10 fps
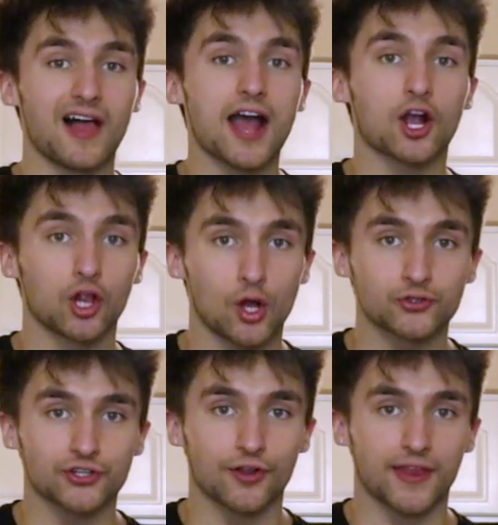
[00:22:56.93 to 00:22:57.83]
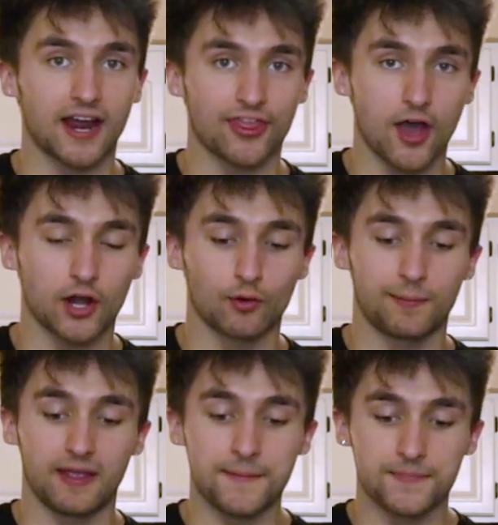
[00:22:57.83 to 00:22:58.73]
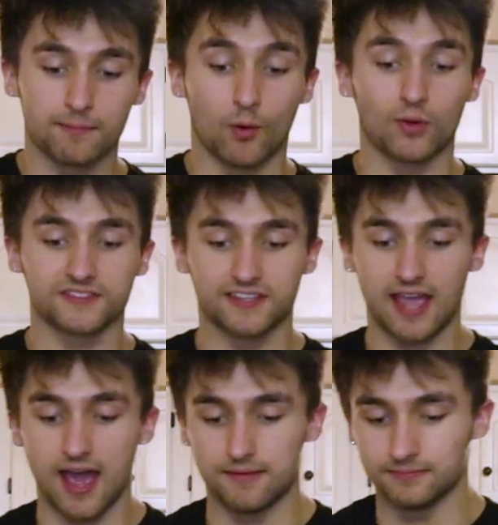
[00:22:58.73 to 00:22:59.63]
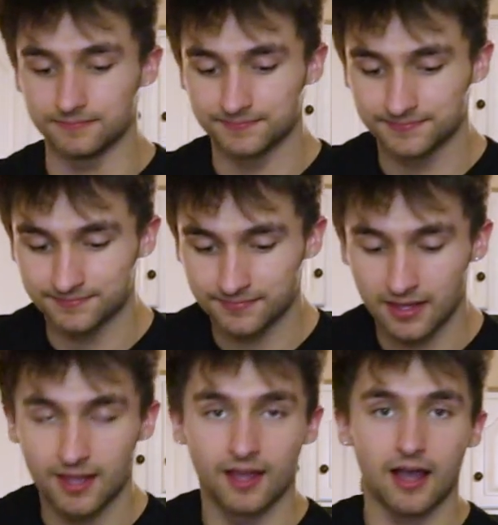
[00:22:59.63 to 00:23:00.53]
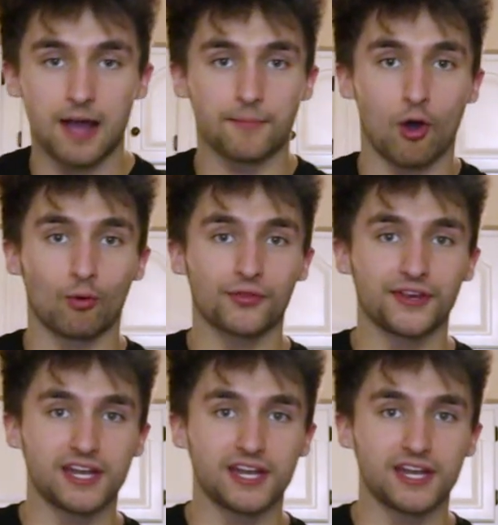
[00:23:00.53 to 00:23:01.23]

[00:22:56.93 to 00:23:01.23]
a lot closer than I thought it would be, but once again, I'm going with the